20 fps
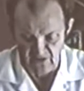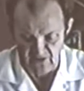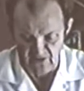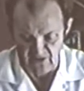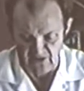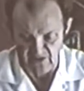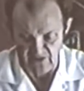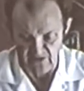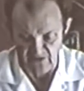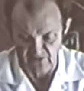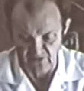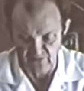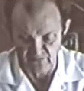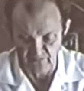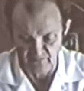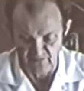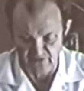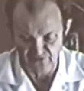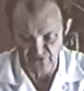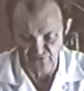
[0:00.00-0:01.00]
a
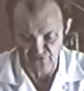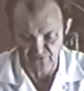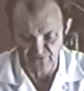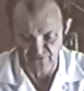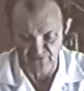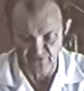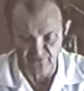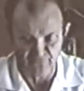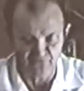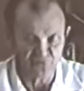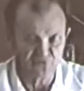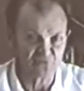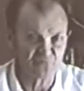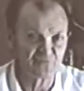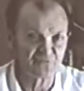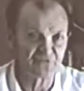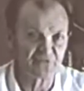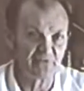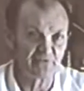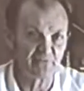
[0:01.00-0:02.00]
message of deliverance
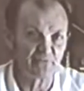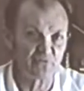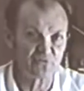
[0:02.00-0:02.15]
from sin,